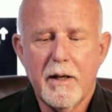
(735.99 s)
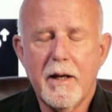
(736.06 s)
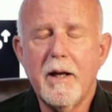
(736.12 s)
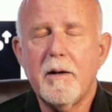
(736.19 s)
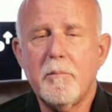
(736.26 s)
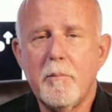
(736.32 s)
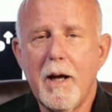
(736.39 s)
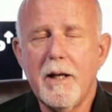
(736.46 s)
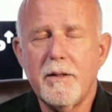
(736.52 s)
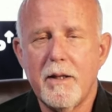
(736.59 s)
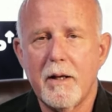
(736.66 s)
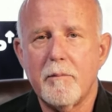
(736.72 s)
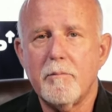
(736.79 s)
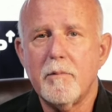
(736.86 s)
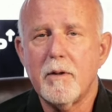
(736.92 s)
It made
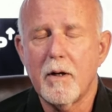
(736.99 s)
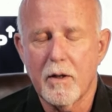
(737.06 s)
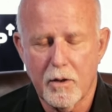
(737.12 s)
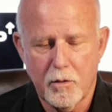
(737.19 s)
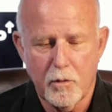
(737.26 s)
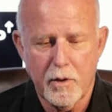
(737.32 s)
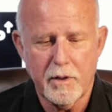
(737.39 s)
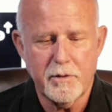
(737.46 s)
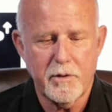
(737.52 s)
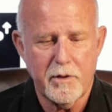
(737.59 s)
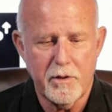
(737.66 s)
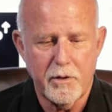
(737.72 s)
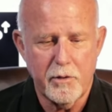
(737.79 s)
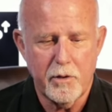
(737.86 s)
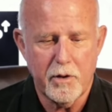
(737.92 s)
them, according to
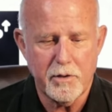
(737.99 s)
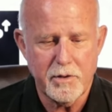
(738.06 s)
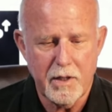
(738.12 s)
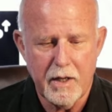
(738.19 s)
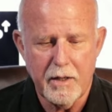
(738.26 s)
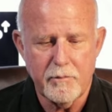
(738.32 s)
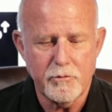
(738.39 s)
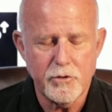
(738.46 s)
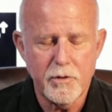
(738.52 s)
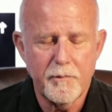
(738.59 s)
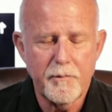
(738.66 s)
the New York Times.